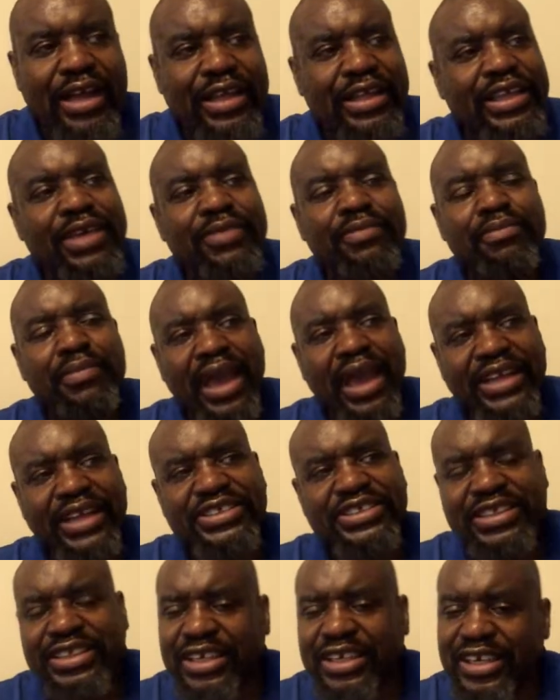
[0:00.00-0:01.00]

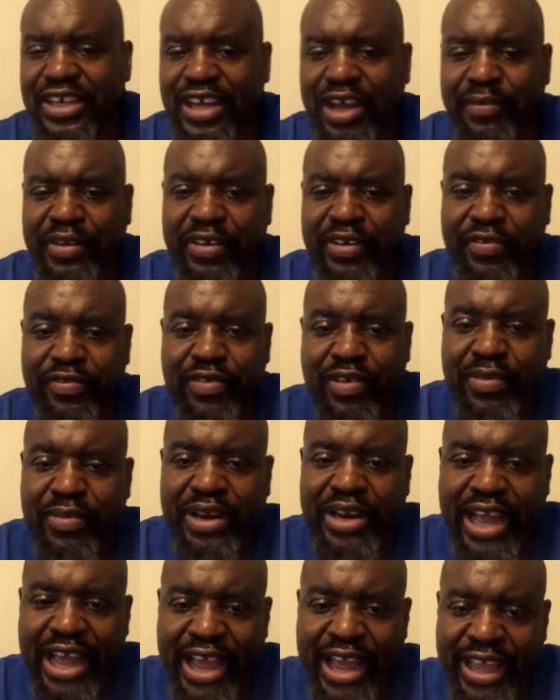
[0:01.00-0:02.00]
Imagine coming from
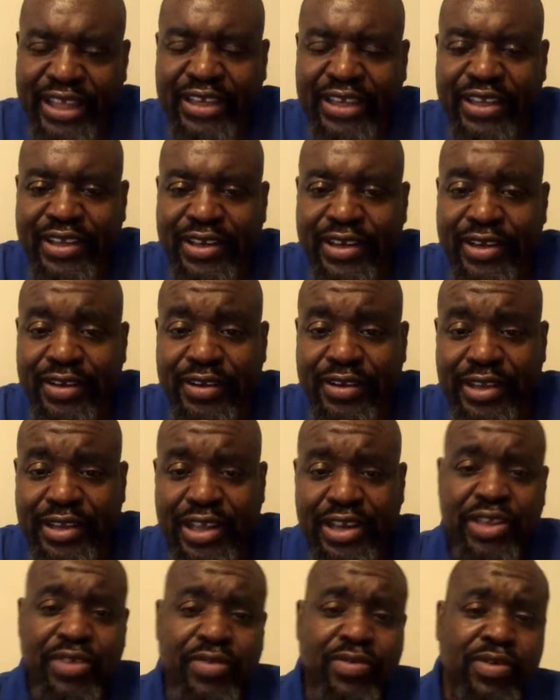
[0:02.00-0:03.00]
an island
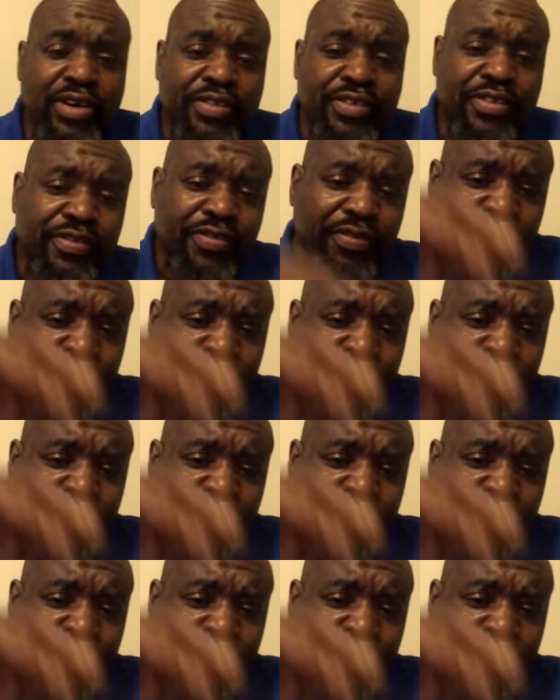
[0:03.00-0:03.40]
and you are the